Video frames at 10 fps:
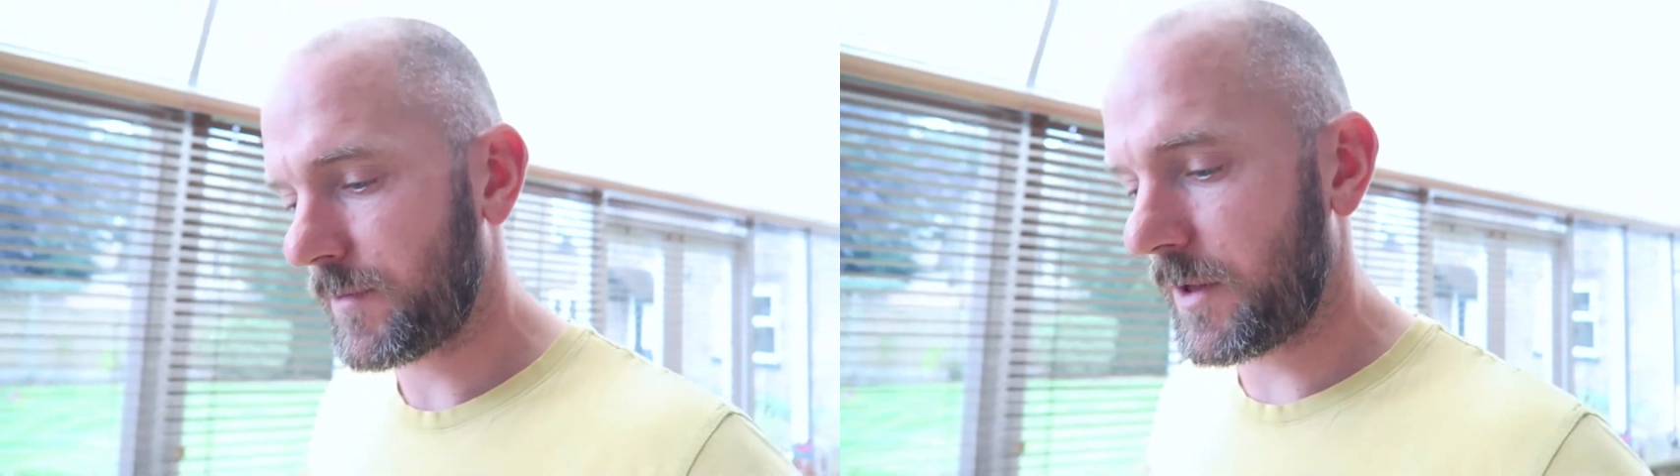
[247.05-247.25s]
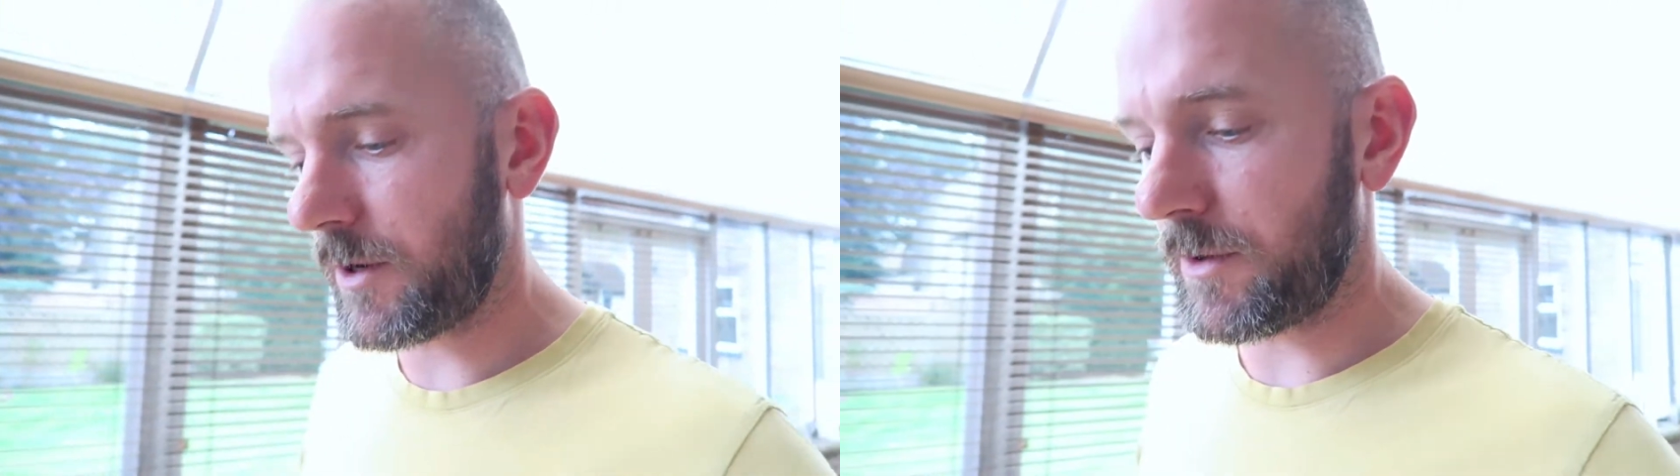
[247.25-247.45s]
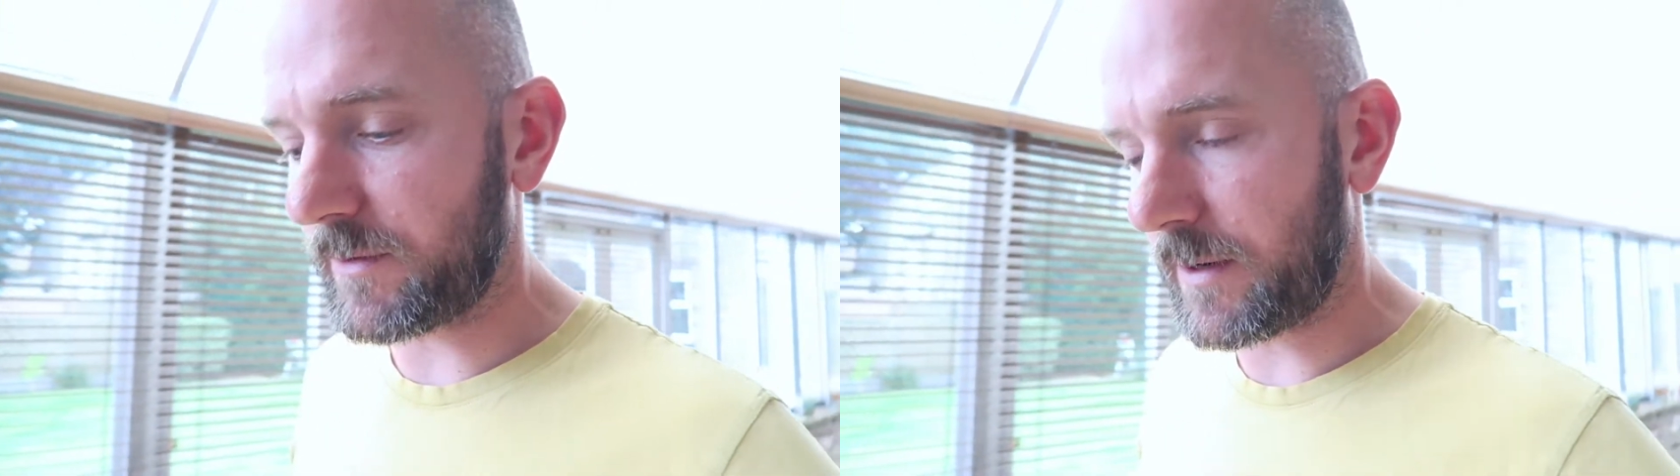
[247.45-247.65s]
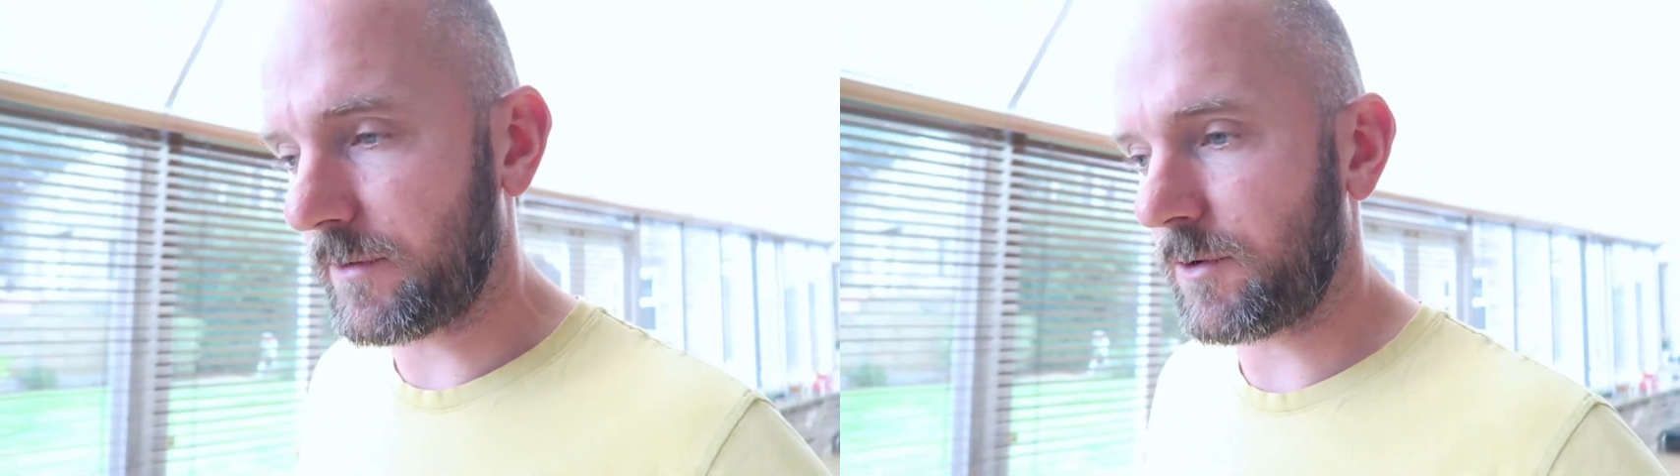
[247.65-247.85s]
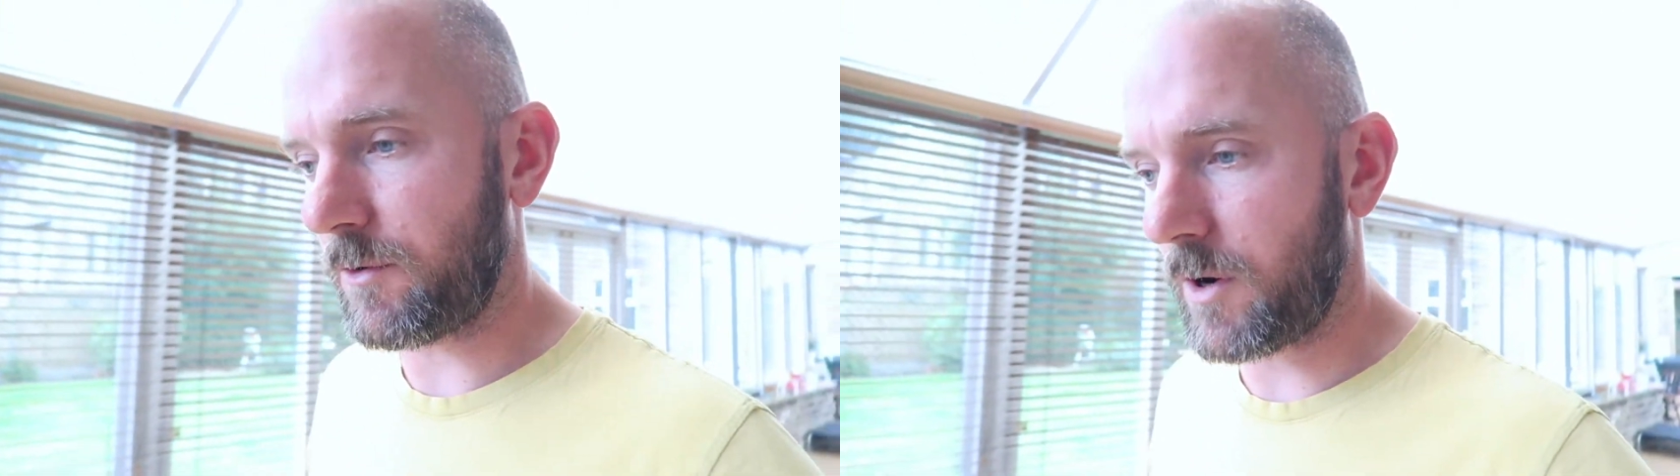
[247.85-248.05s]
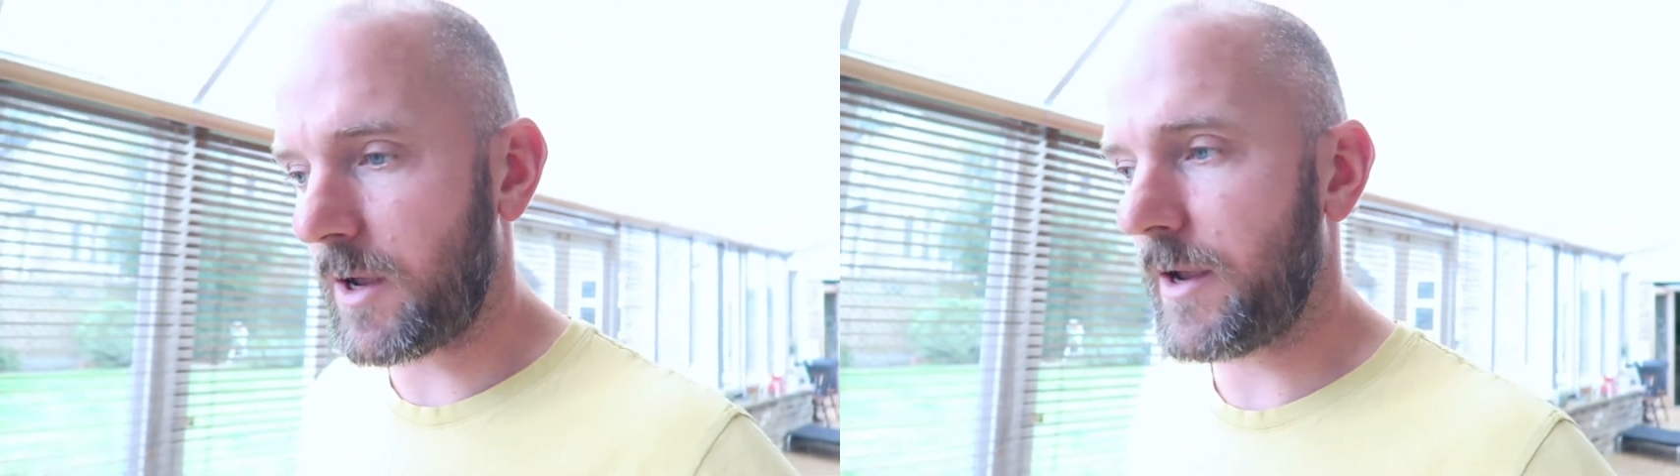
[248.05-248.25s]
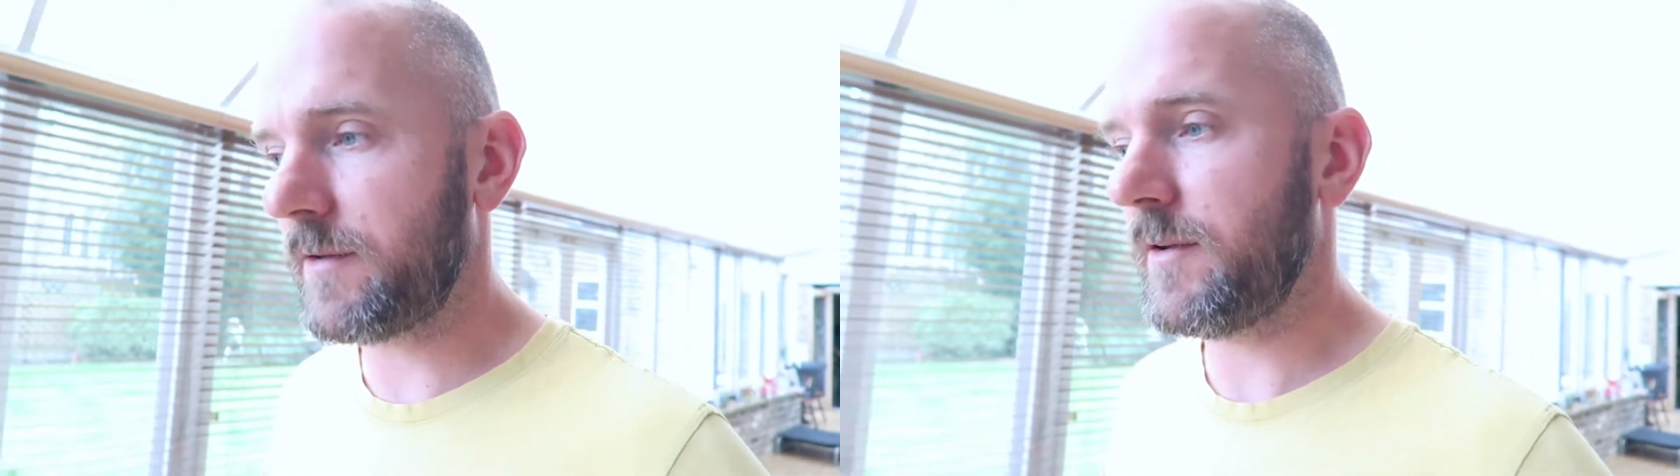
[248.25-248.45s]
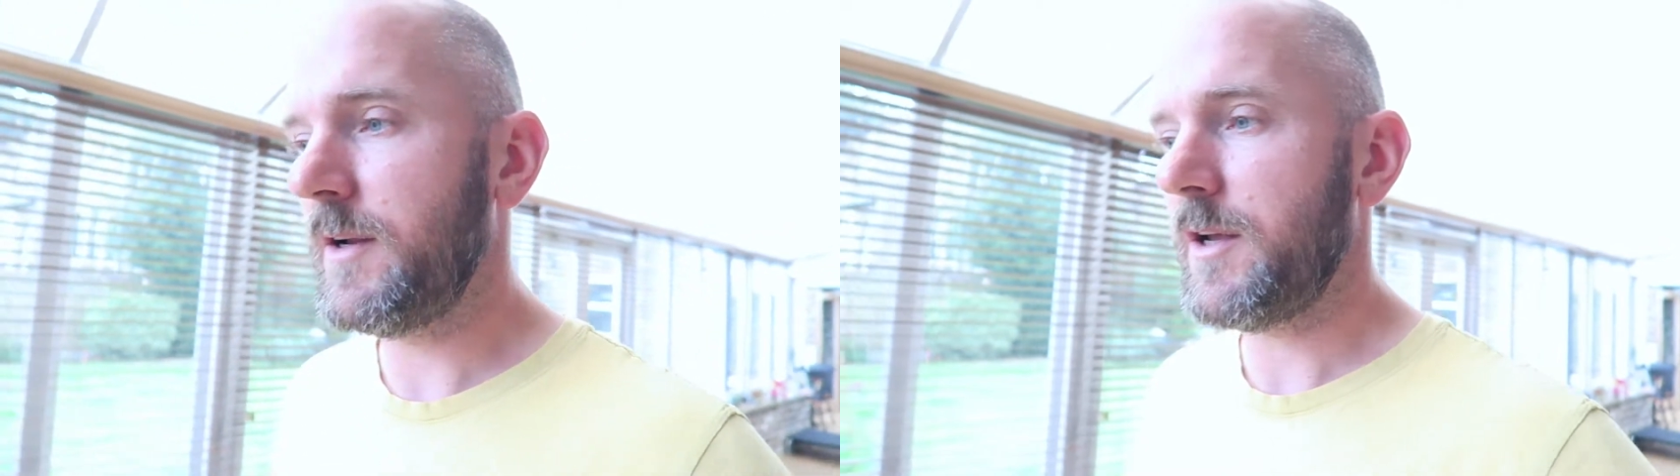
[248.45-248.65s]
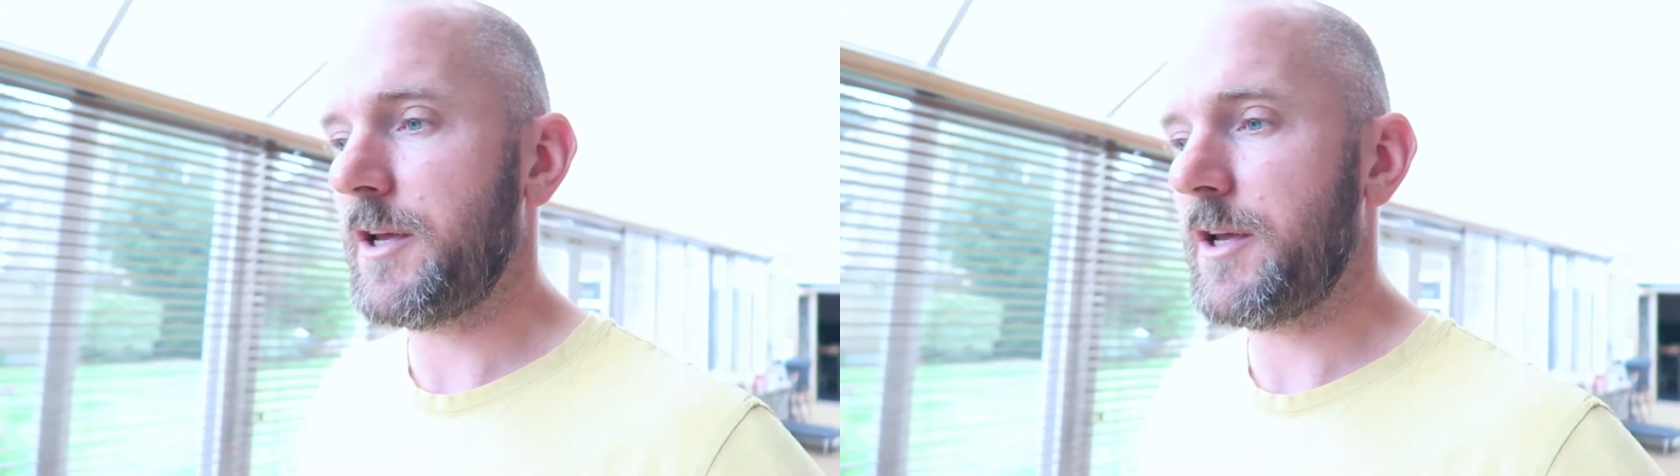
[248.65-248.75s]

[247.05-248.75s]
you know, the tenant's all right.